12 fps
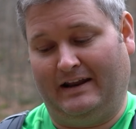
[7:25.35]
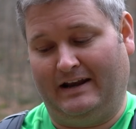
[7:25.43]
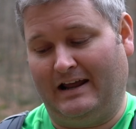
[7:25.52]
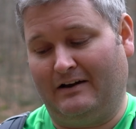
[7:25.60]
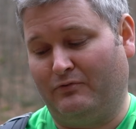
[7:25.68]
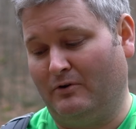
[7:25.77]
an
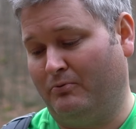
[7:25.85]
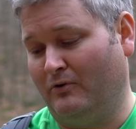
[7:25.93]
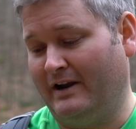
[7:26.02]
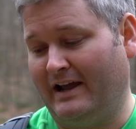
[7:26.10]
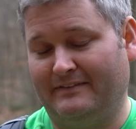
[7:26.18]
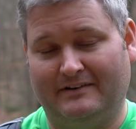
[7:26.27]

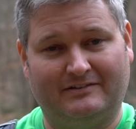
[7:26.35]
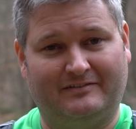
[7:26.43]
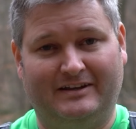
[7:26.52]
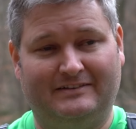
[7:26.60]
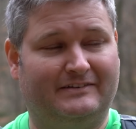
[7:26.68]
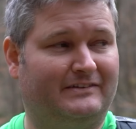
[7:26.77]
f1.8, there's
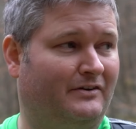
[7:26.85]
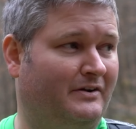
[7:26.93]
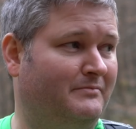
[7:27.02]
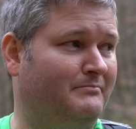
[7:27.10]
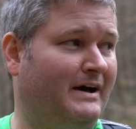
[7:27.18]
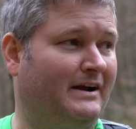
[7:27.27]
lenses that are
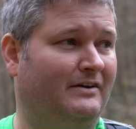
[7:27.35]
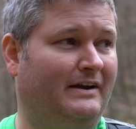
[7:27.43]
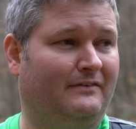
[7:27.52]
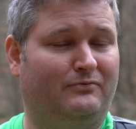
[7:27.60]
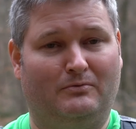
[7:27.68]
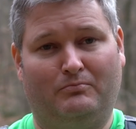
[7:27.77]
even better than
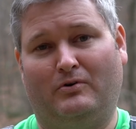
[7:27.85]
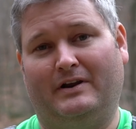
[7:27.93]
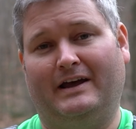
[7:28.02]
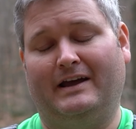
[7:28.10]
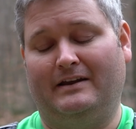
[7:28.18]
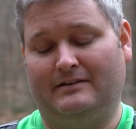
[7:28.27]

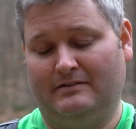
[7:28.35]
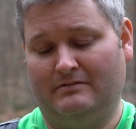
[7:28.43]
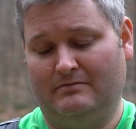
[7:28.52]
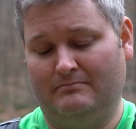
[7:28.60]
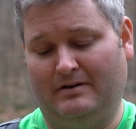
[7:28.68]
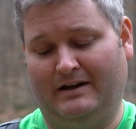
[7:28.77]
f1.8,